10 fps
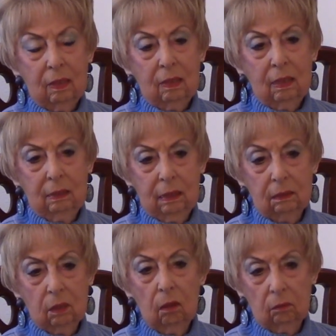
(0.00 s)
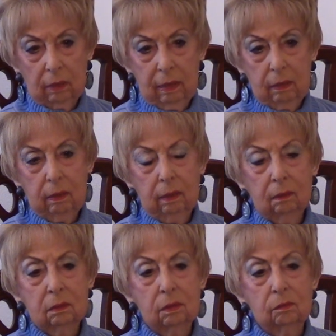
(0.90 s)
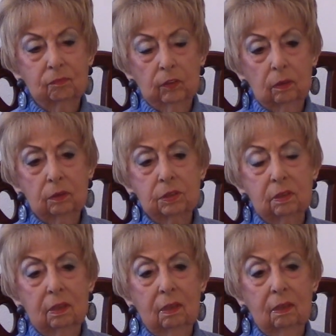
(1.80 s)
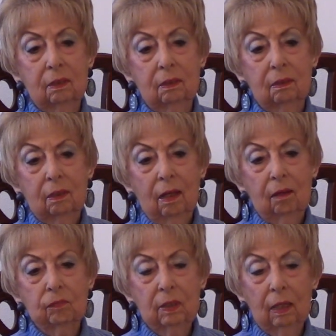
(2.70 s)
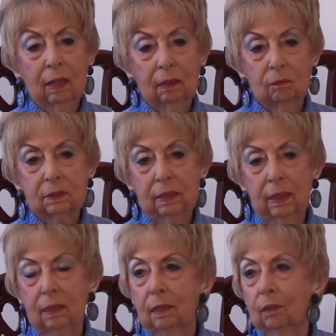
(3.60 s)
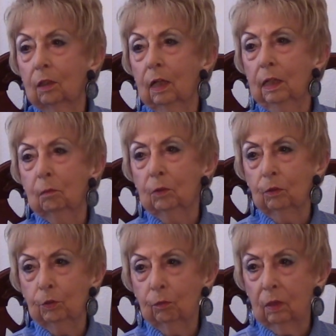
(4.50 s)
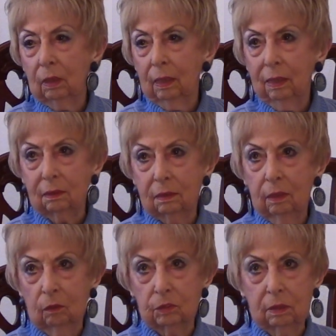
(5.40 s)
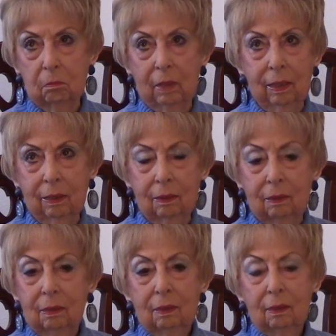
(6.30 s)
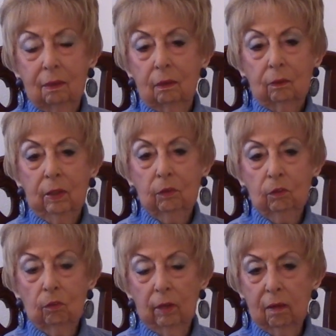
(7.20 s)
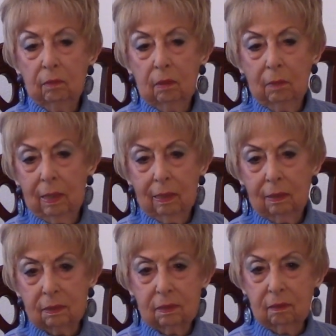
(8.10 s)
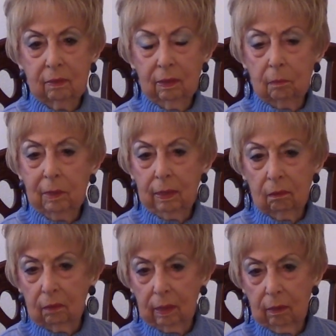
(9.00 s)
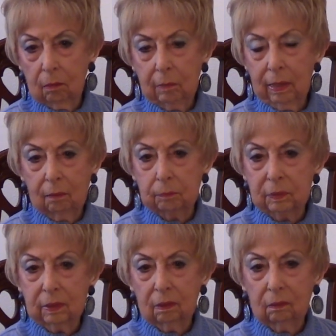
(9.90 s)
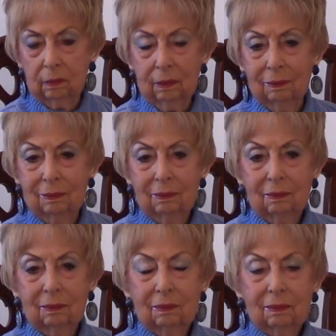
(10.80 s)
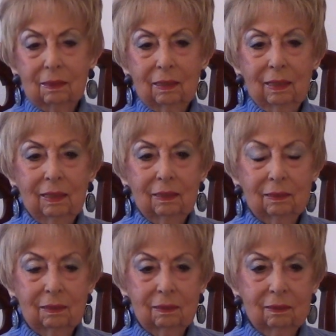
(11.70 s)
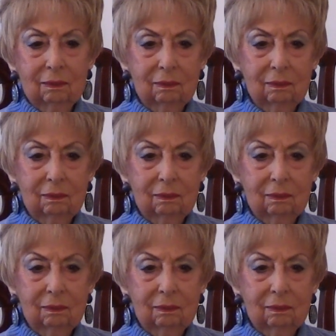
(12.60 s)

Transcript: and I taught 8 years first, and I felt like it was an 8-year honeymoon. You really get to know somebody, and you don't have anybody else to think about or care about particularly. And